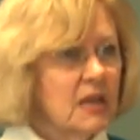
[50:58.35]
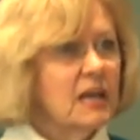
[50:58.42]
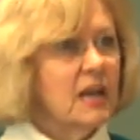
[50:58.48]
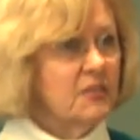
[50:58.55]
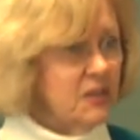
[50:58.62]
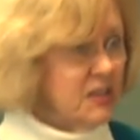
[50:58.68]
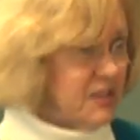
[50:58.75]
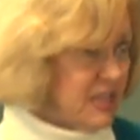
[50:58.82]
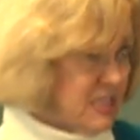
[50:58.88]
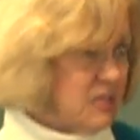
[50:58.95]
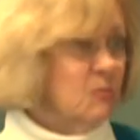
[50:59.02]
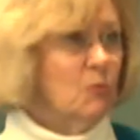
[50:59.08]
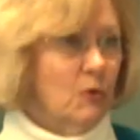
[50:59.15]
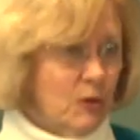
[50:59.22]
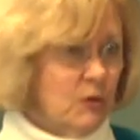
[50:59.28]
And I think that's
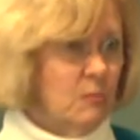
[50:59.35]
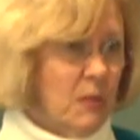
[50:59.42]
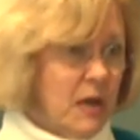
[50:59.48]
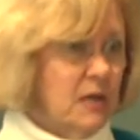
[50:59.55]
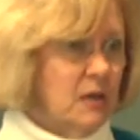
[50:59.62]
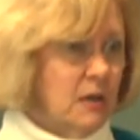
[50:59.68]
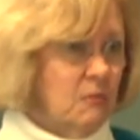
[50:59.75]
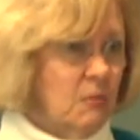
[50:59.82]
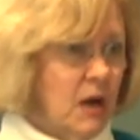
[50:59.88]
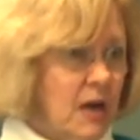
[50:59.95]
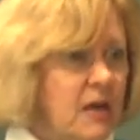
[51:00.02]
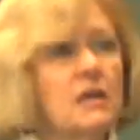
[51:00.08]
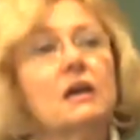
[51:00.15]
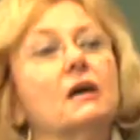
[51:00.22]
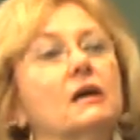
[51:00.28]
the point you're making,
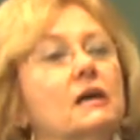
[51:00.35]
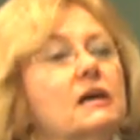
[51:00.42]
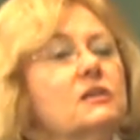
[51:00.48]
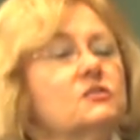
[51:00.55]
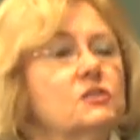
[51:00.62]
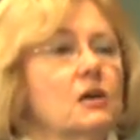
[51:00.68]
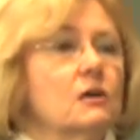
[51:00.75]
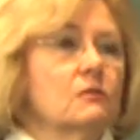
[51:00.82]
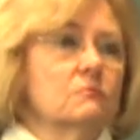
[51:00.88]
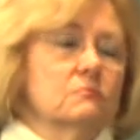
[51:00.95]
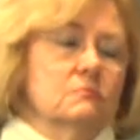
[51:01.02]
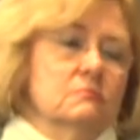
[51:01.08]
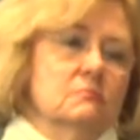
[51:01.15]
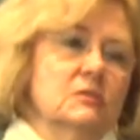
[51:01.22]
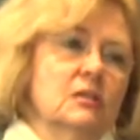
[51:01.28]
right? And so,
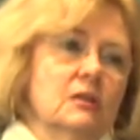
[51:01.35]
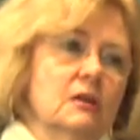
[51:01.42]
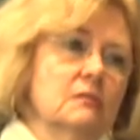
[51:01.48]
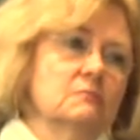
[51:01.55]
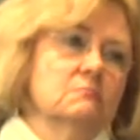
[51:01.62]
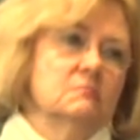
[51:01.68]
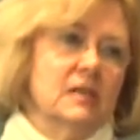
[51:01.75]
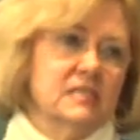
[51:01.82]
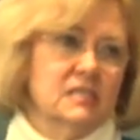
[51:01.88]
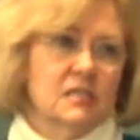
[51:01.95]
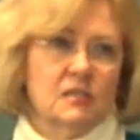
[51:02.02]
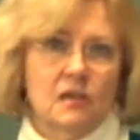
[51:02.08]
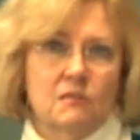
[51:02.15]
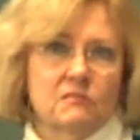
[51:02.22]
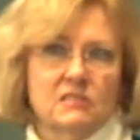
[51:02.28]
you know, I
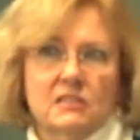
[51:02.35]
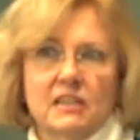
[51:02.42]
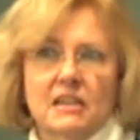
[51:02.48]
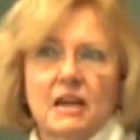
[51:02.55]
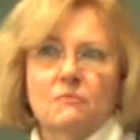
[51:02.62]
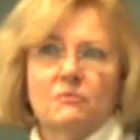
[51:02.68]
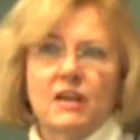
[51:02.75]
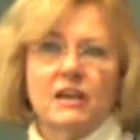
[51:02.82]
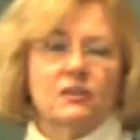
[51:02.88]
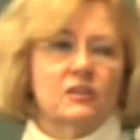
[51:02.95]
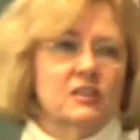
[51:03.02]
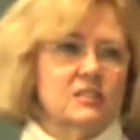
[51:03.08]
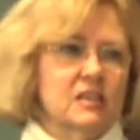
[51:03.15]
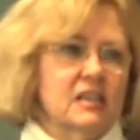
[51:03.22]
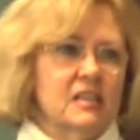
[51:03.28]
said, no, this lady, I'm thank
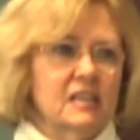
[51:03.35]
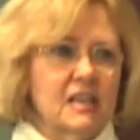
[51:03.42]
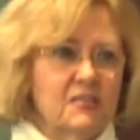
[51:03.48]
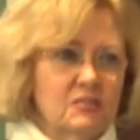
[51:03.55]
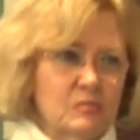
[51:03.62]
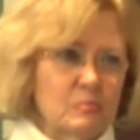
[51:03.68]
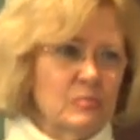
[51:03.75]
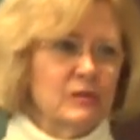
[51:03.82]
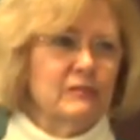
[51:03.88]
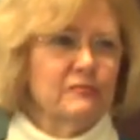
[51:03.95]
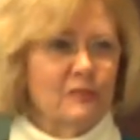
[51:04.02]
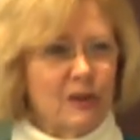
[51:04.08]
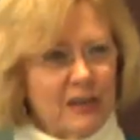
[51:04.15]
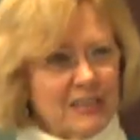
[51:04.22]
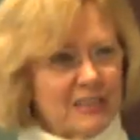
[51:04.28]
goodness I didn't have to bill for